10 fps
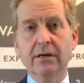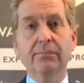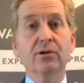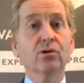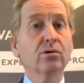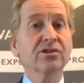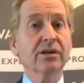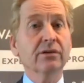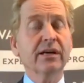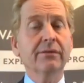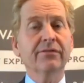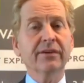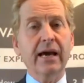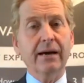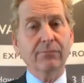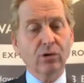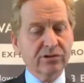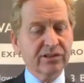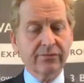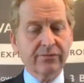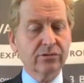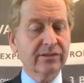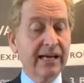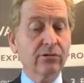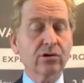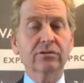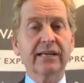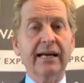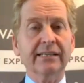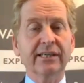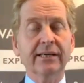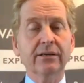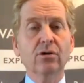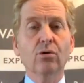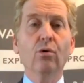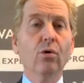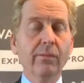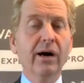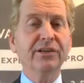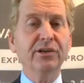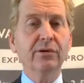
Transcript: But also, don't forget, I'm also now contacting all my new